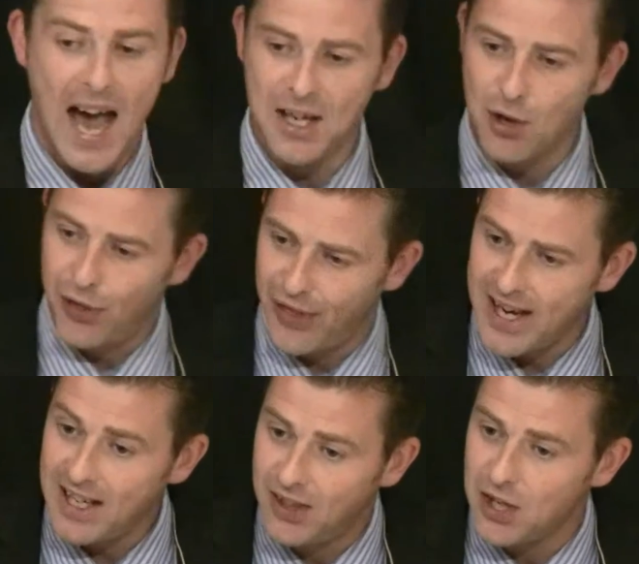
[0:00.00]
and you
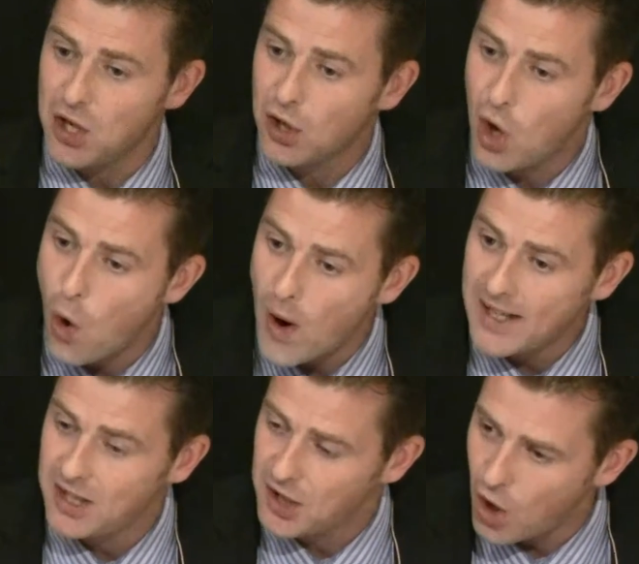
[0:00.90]
think that you're
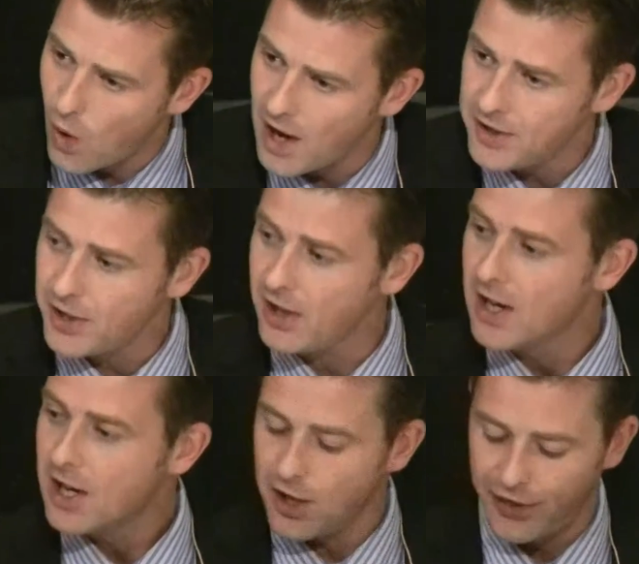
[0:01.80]
going to go
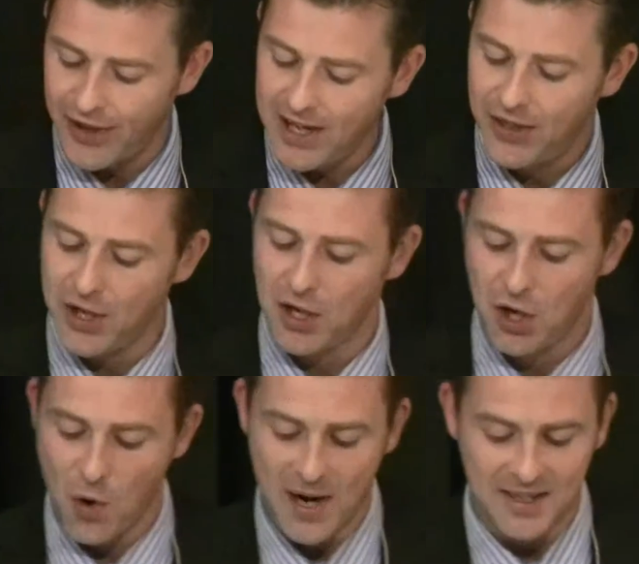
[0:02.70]
under. You think that you're
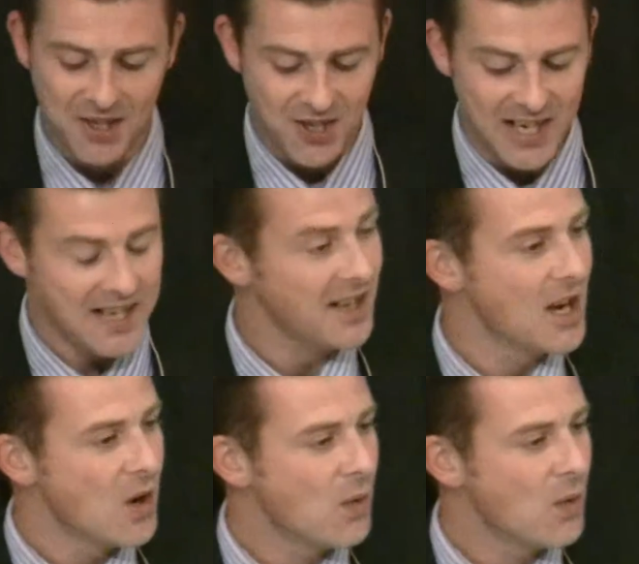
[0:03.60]
going to sink.